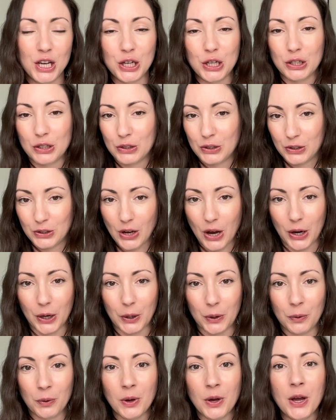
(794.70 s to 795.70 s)

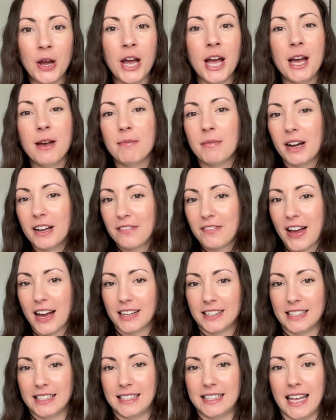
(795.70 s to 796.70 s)
So, my
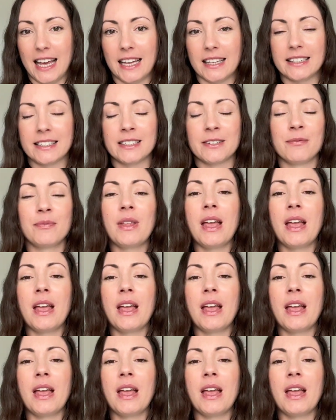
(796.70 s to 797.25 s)
fact is this: